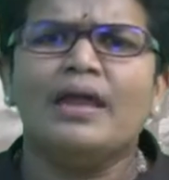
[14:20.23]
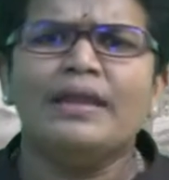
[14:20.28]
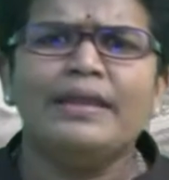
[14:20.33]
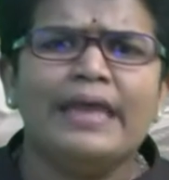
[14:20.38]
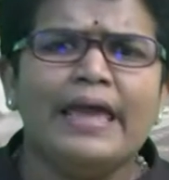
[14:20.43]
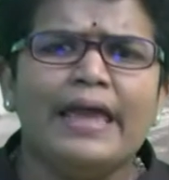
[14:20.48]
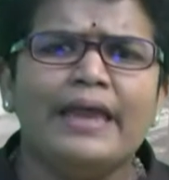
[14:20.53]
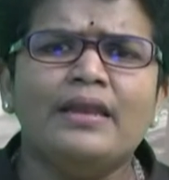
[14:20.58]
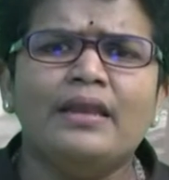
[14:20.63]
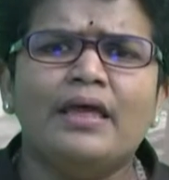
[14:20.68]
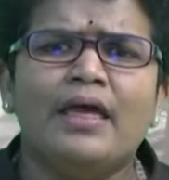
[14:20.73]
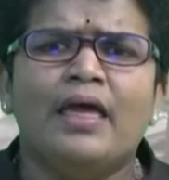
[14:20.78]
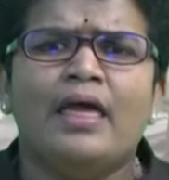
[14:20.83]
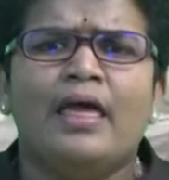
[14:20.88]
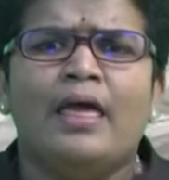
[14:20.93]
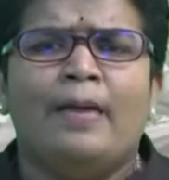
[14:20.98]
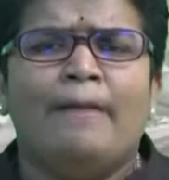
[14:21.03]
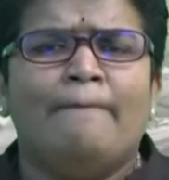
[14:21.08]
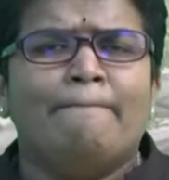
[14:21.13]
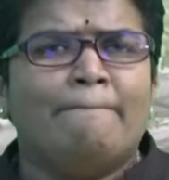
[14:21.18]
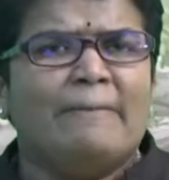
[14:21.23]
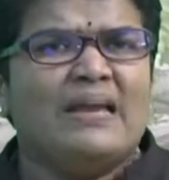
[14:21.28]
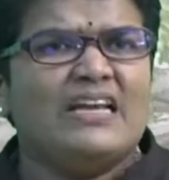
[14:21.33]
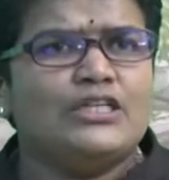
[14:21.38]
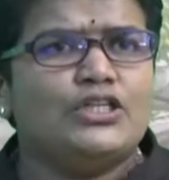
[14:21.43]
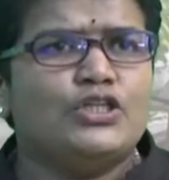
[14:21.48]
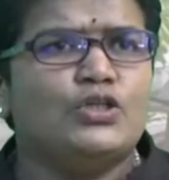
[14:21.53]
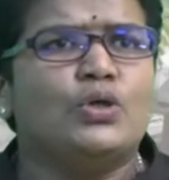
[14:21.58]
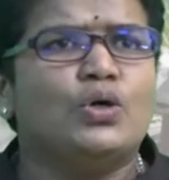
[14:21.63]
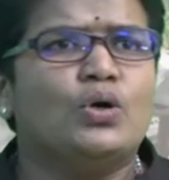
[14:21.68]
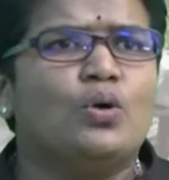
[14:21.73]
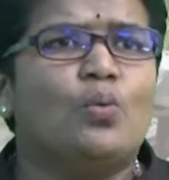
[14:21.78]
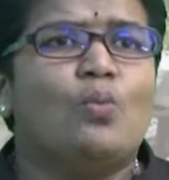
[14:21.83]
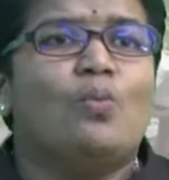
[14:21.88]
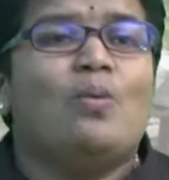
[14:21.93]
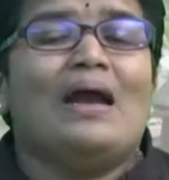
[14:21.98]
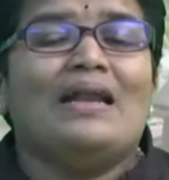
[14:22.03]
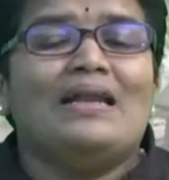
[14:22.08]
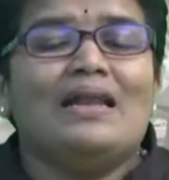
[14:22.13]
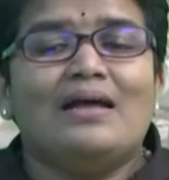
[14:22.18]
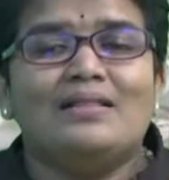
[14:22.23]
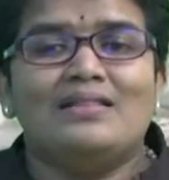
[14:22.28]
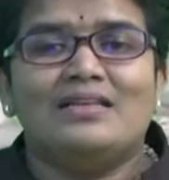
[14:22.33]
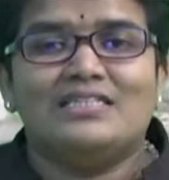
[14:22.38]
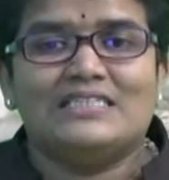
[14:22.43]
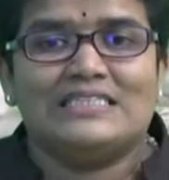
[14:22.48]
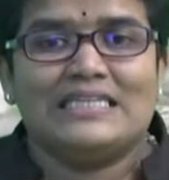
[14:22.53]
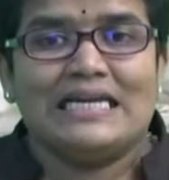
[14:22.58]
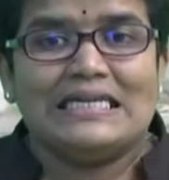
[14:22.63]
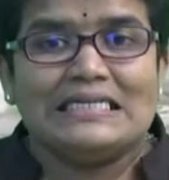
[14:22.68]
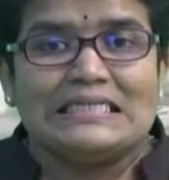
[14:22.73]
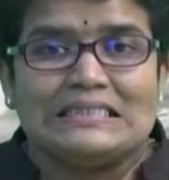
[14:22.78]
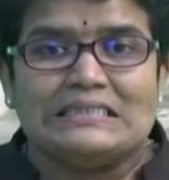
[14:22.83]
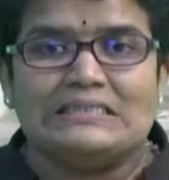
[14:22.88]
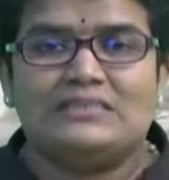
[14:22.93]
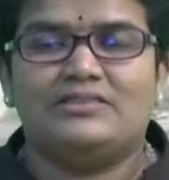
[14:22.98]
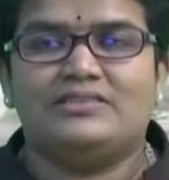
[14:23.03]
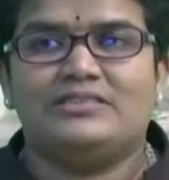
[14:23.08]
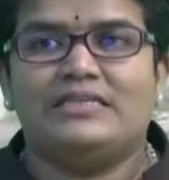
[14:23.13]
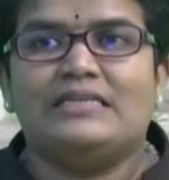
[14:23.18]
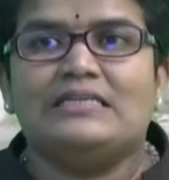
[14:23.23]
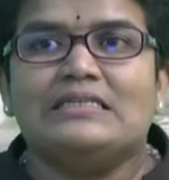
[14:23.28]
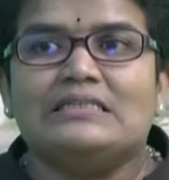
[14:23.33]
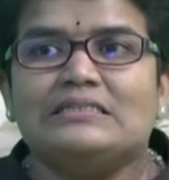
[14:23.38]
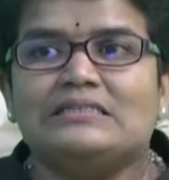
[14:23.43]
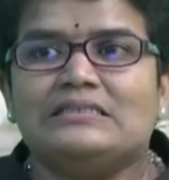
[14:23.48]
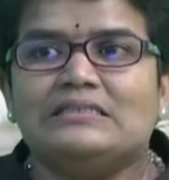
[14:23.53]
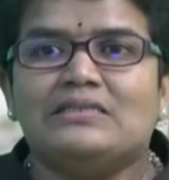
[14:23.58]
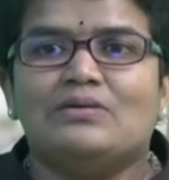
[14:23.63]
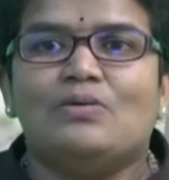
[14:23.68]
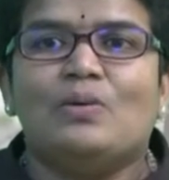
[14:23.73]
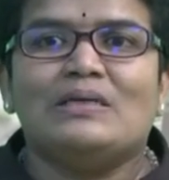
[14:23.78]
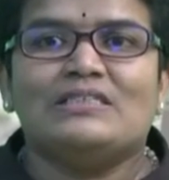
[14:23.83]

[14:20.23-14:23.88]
Then make sure what are the channels here,